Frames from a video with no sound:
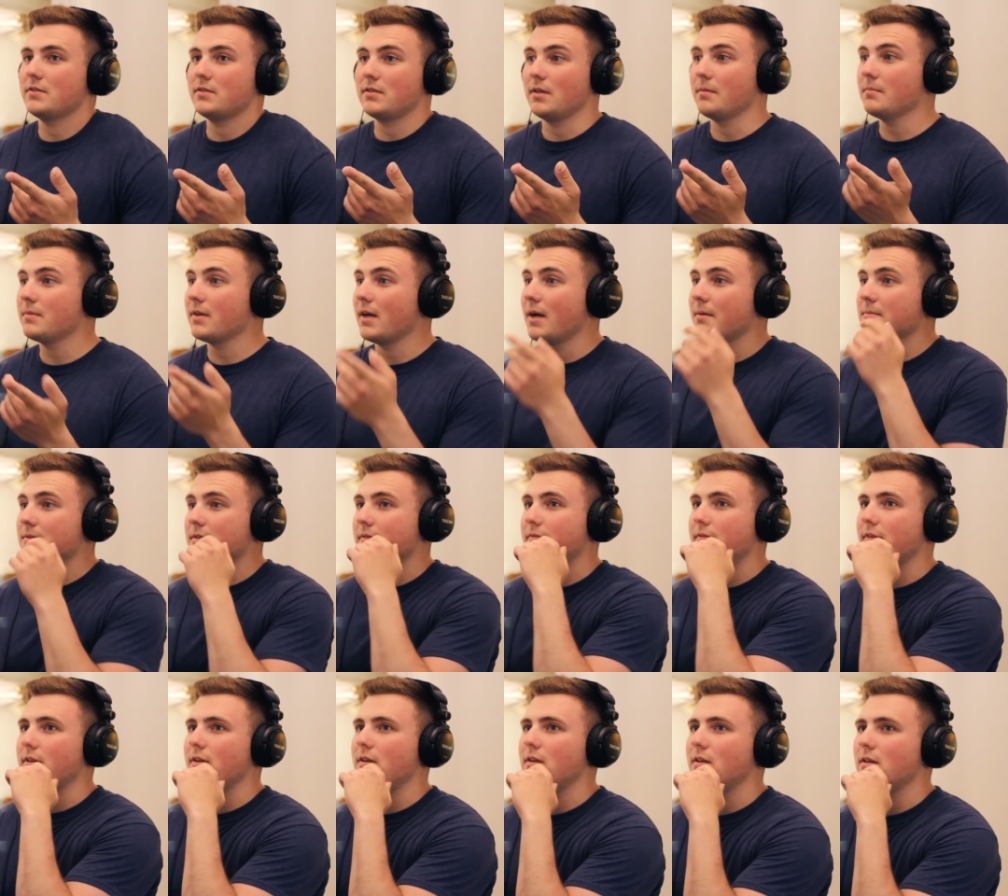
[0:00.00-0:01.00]
sometimes if
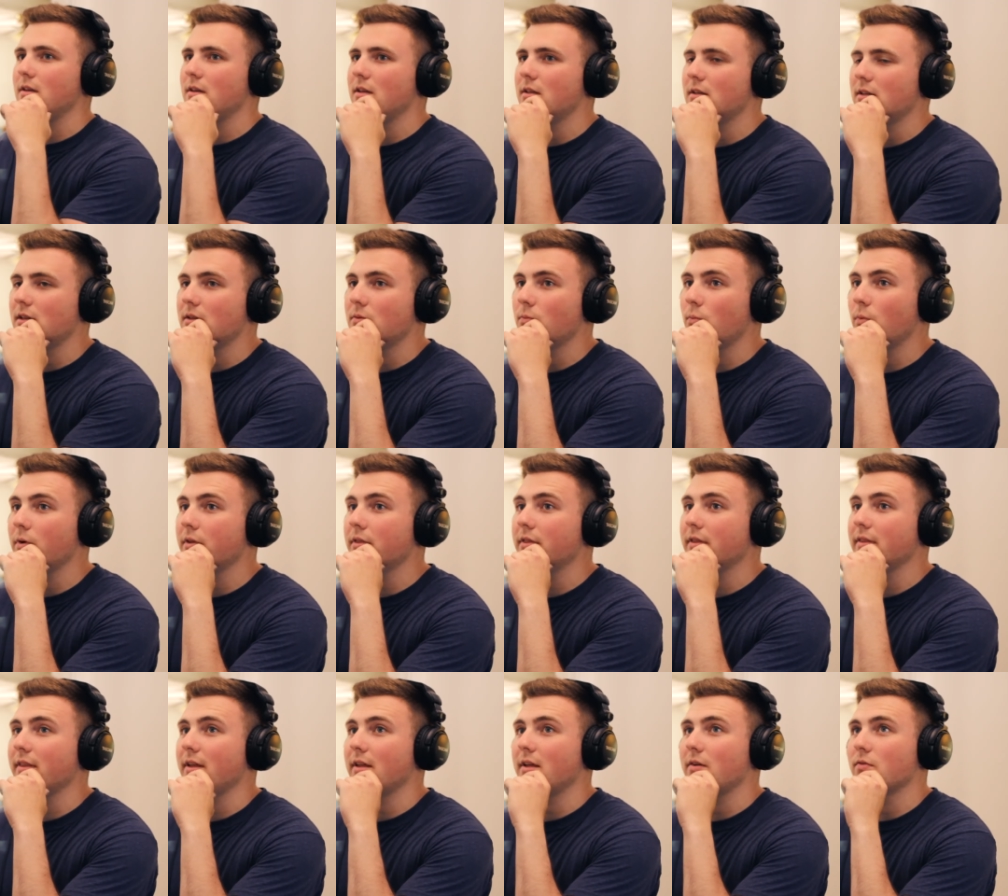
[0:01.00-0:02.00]
the, it, one
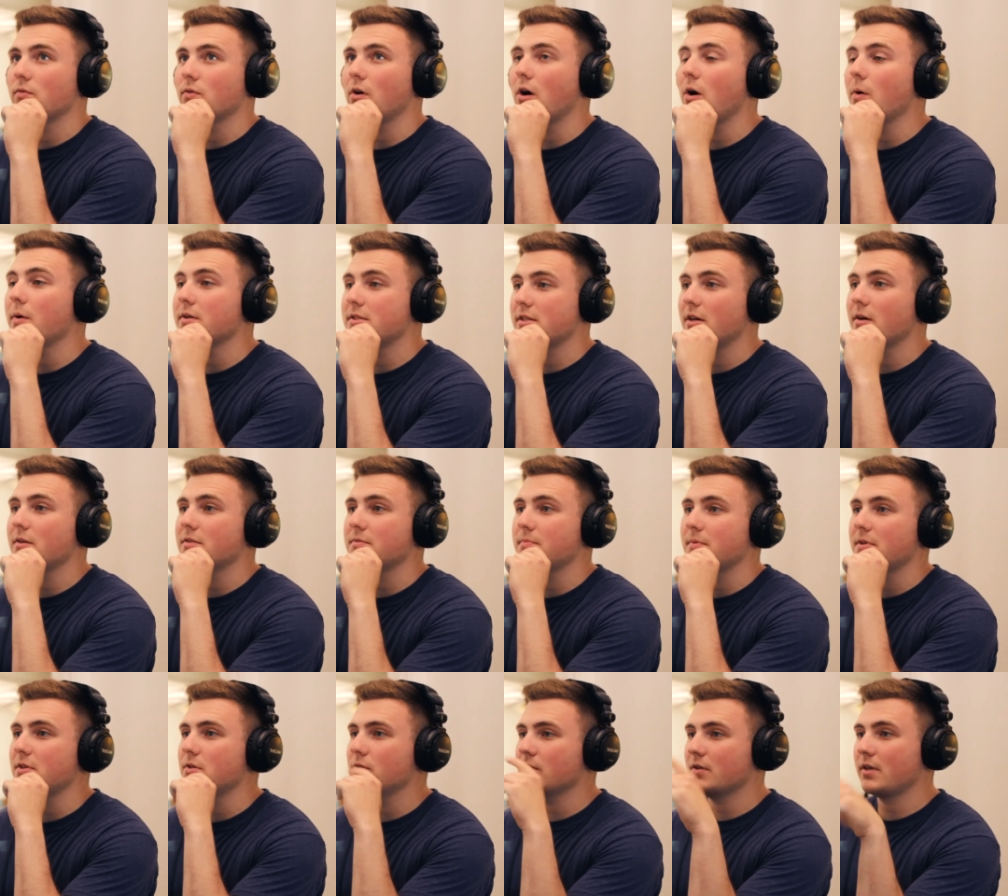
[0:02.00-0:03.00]
thing that always helps
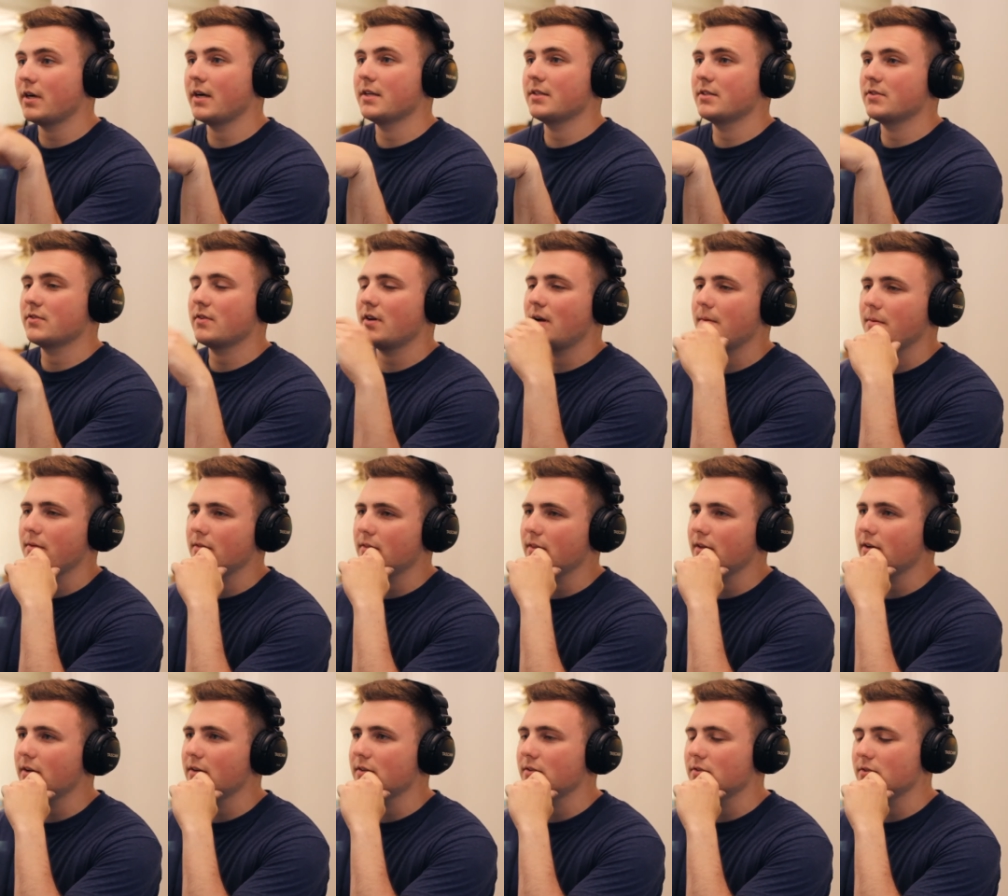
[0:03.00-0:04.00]
me, you're kind of describing it
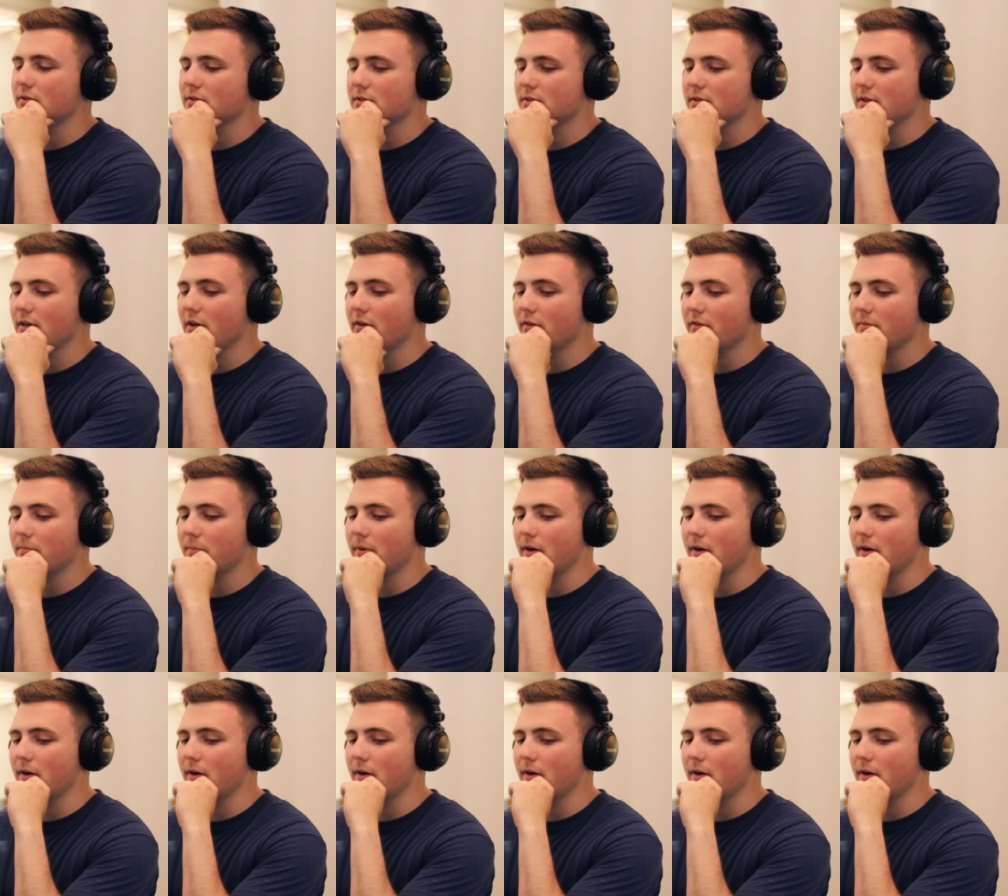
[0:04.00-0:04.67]
there yourself,